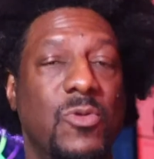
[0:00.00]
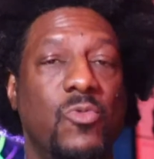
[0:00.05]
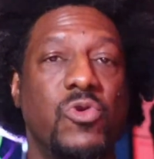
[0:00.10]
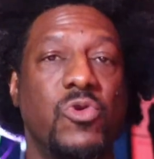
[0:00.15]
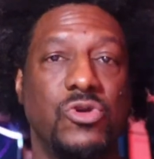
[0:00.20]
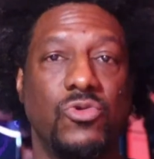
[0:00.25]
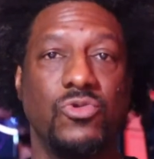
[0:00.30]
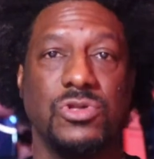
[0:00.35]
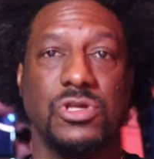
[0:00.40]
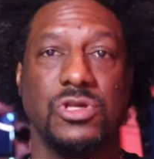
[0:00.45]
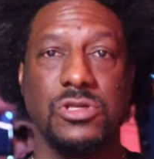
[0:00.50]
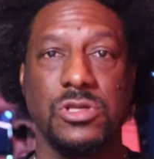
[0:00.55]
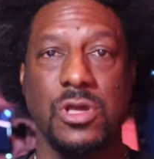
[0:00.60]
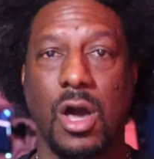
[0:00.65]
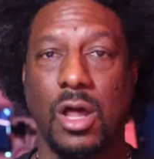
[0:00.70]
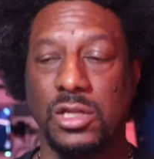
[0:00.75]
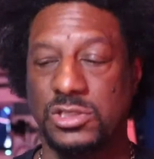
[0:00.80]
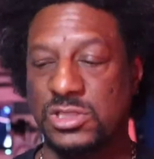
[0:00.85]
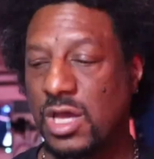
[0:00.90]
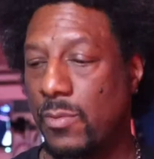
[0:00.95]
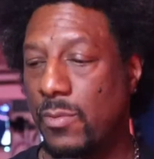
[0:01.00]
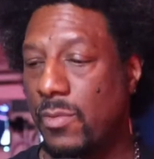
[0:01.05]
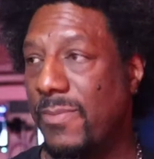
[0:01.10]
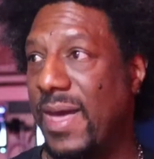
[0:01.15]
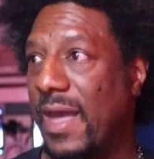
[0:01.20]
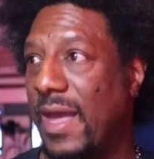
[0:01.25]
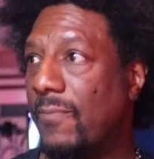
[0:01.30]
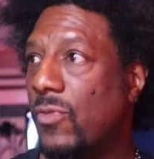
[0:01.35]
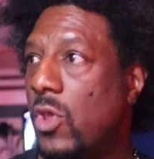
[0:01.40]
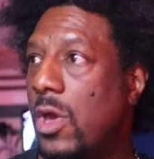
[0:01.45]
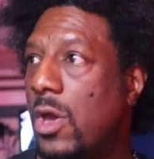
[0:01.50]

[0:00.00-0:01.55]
Reunion, y'all. It's coming back.